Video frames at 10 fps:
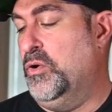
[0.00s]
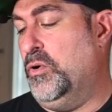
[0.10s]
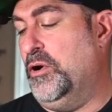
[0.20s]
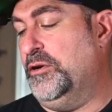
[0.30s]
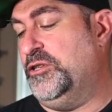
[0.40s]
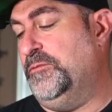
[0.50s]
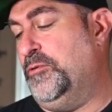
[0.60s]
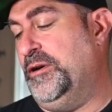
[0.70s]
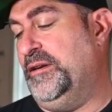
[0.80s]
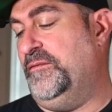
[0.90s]
or
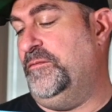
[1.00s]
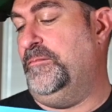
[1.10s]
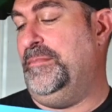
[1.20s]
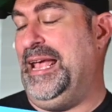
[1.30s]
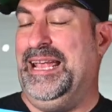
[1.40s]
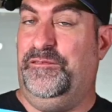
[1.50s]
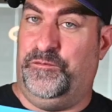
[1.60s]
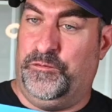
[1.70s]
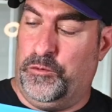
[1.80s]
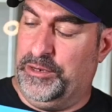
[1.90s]

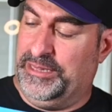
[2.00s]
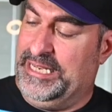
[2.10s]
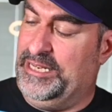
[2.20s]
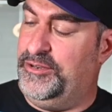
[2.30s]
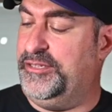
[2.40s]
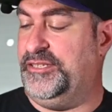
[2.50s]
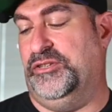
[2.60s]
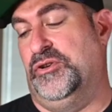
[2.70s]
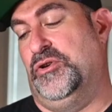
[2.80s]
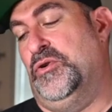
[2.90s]
2.84
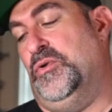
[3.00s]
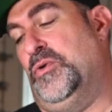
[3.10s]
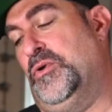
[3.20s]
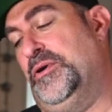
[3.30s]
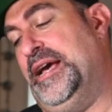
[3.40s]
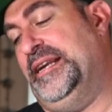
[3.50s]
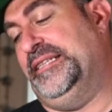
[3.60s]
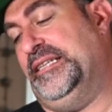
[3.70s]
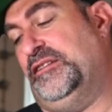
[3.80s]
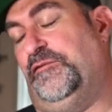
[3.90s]
liters, or
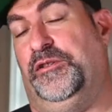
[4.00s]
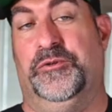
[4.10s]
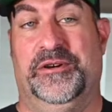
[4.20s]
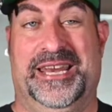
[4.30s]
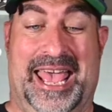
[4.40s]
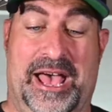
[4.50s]
96 fluid